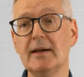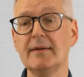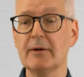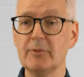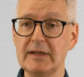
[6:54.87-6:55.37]

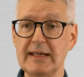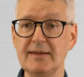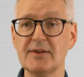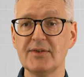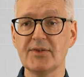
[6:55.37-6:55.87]
then we
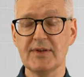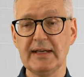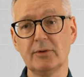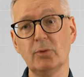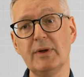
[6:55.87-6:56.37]
need to see
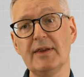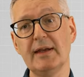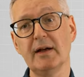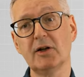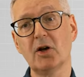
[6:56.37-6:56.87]
it
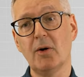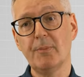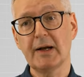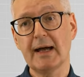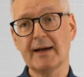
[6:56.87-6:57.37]
within a
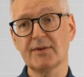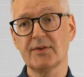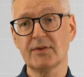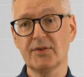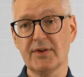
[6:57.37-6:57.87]

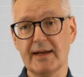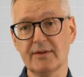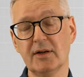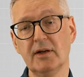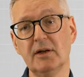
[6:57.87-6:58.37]
complex set
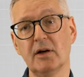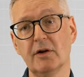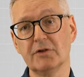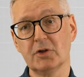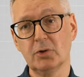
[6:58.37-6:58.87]

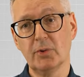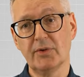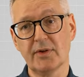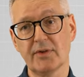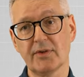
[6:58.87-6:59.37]
of
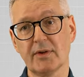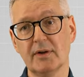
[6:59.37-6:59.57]
causes.